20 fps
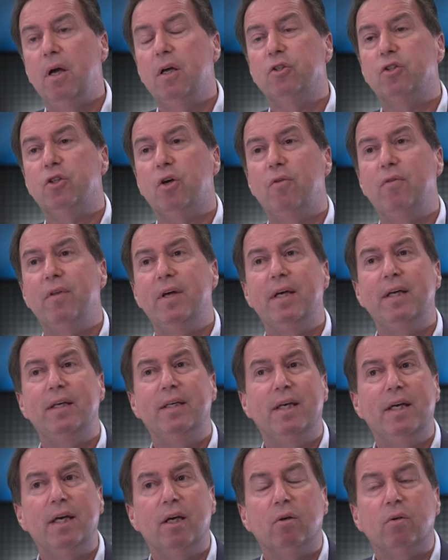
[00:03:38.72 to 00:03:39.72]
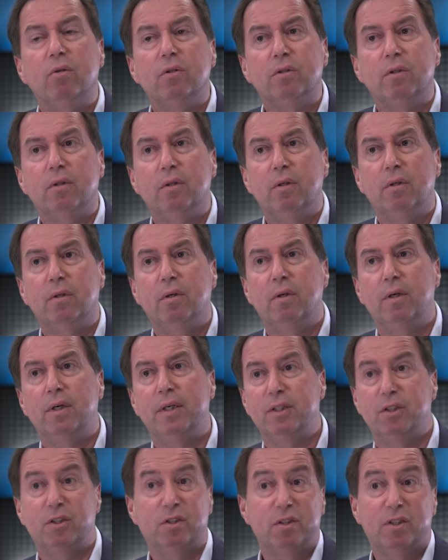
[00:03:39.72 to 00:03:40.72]
So their yield
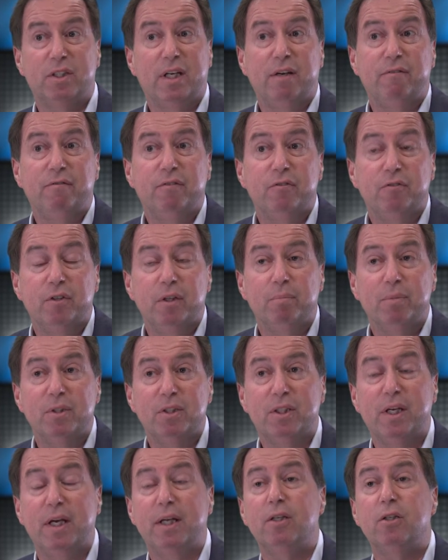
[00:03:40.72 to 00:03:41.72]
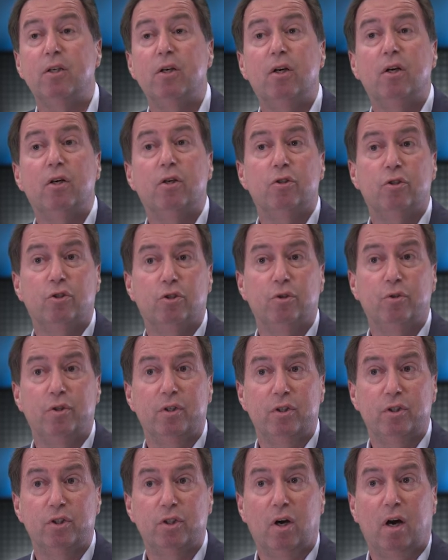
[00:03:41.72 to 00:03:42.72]
is, say, 50% to the
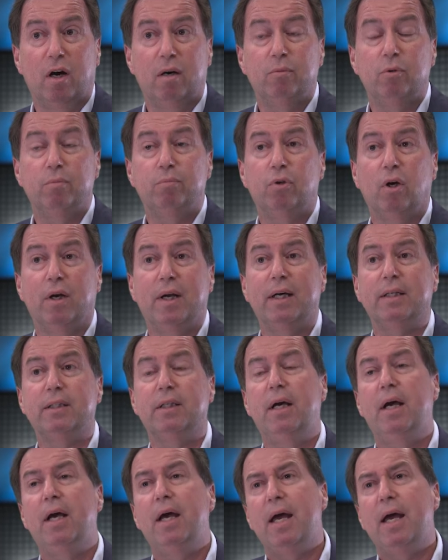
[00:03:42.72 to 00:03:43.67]
desirable product.